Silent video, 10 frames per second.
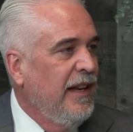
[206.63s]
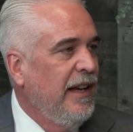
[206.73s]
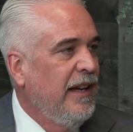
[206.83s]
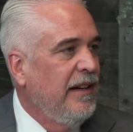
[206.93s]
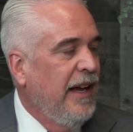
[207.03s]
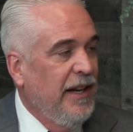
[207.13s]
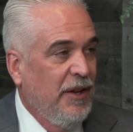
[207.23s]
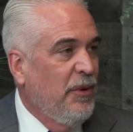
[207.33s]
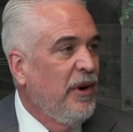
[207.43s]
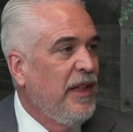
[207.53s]
And at Inc.
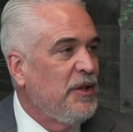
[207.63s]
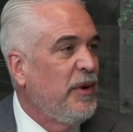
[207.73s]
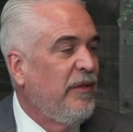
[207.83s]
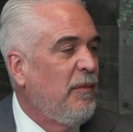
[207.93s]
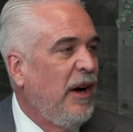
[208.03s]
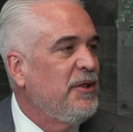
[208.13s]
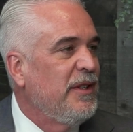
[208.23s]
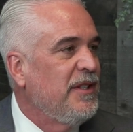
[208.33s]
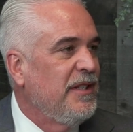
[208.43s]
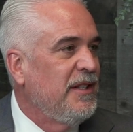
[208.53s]
Authority, that's one of our
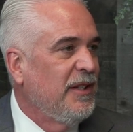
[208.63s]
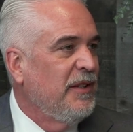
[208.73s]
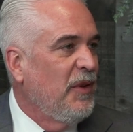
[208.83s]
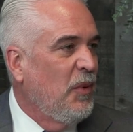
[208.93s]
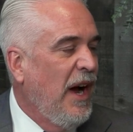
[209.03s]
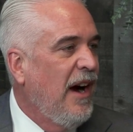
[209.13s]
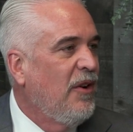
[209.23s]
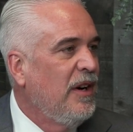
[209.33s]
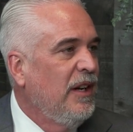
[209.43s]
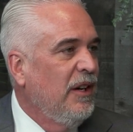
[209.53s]
mantras is deliver the
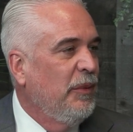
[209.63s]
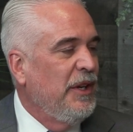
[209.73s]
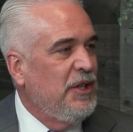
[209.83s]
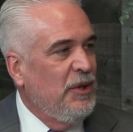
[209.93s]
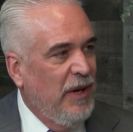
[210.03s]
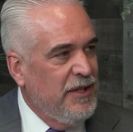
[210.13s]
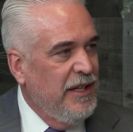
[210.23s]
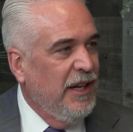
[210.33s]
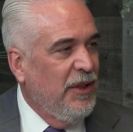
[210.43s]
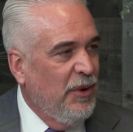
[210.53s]
wow, which to us at Inc.